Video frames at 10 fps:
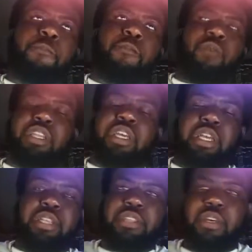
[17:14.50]
we
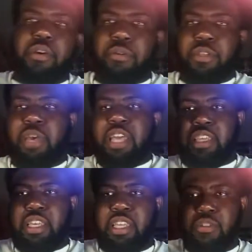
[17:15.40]
did, so you had to
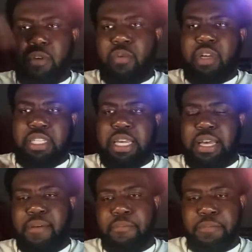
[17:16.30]
get through it one
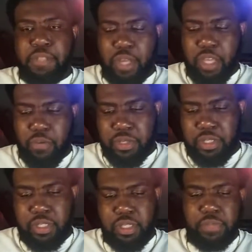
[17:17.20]
time. So it
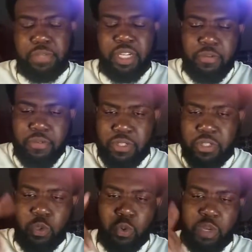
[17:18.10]
was, but it was
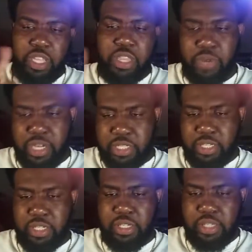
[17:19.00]
20
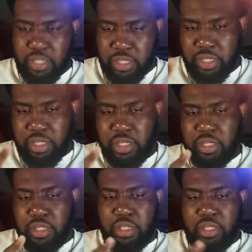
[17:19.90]
thrusters.
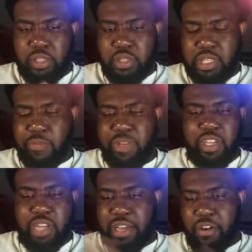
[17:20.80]
So then we did
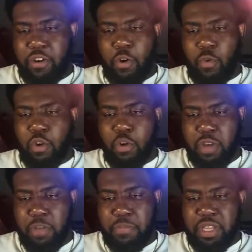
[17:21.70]
like a whole warm
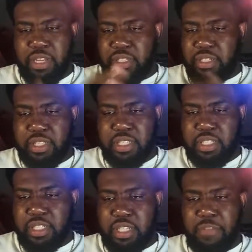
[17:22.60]
up and
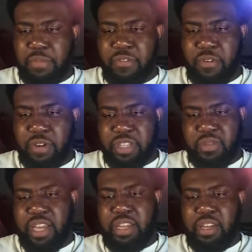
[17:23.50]
stuff before this,
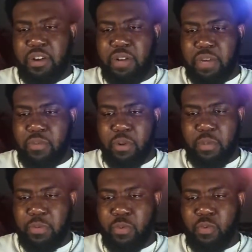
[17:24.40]
right? A whole like warm
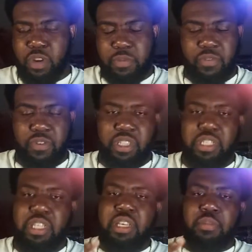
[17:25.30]
up and run before this.
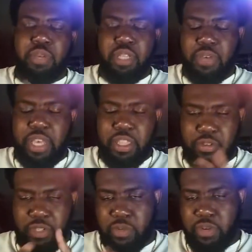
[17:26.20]
But you had to do
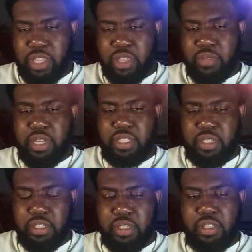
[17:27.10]
20
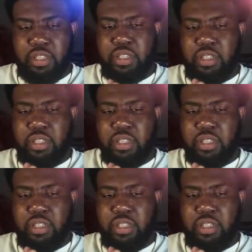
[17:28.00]
thrusters,